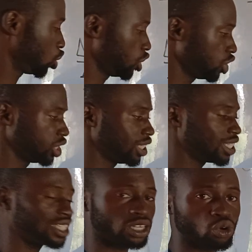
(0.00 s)
changing, it's
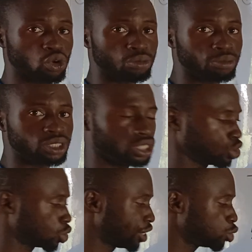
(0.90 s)
the second column I'm changing.
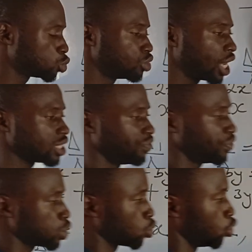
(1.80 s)
So I need to write the
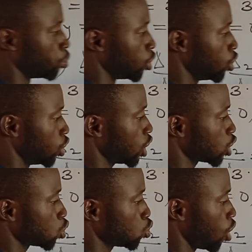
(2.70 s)
first column.
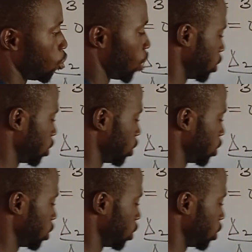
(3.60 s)
That's 2 and